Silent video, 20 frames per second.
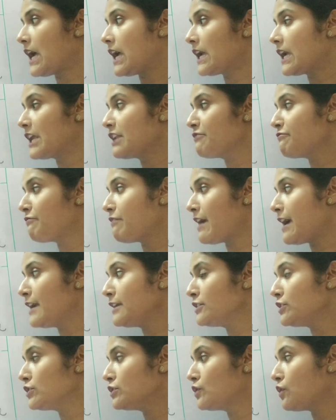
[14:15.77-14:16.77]

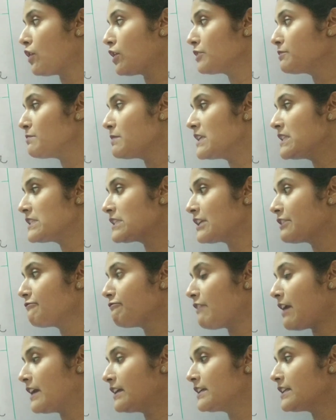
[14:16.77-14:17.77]
Infant dot means
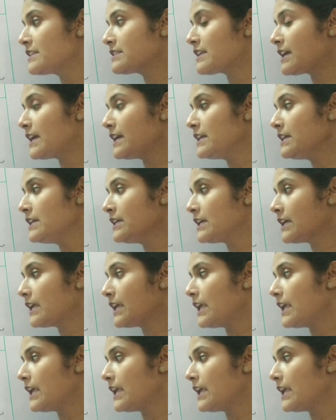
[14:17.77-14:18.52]
infanticide.